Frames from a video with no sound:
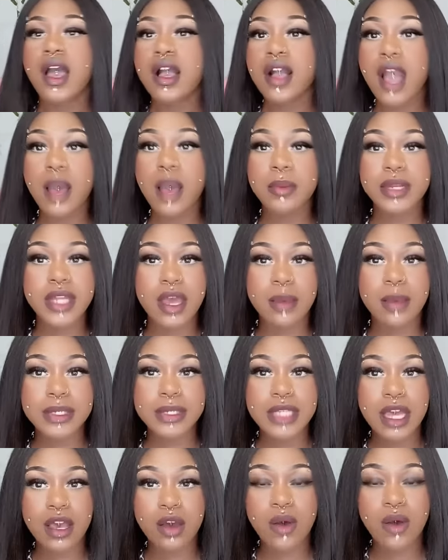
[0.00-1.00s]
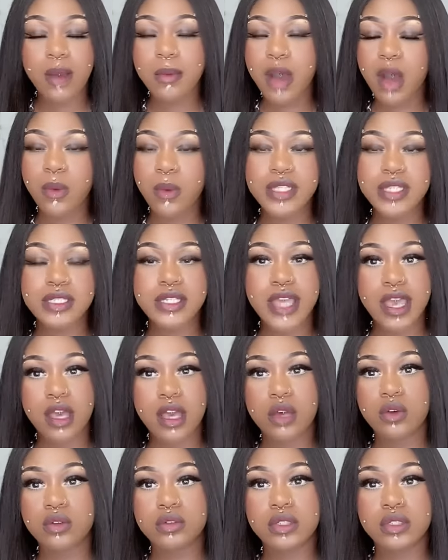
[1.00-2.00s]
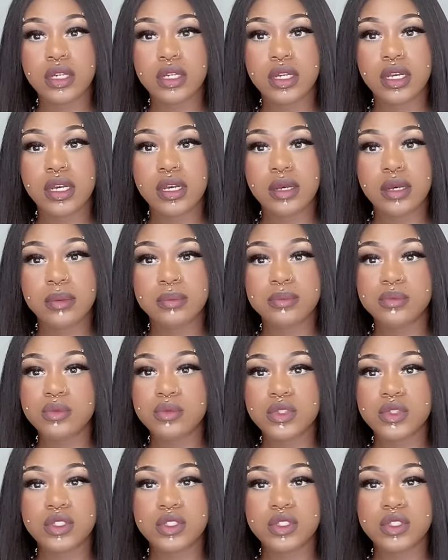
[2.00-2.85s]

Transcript: comment down below. I'm always down um,